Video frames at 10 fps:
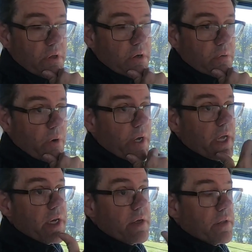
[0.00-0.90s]
Not quite.
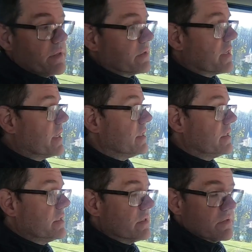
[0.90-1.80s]
And today
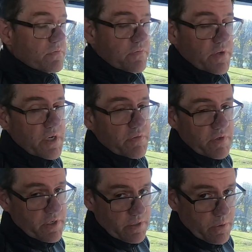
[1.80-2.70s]
it is very,
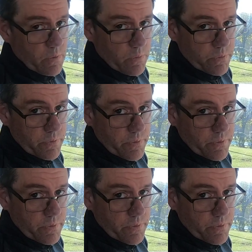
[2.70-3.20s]
very cold.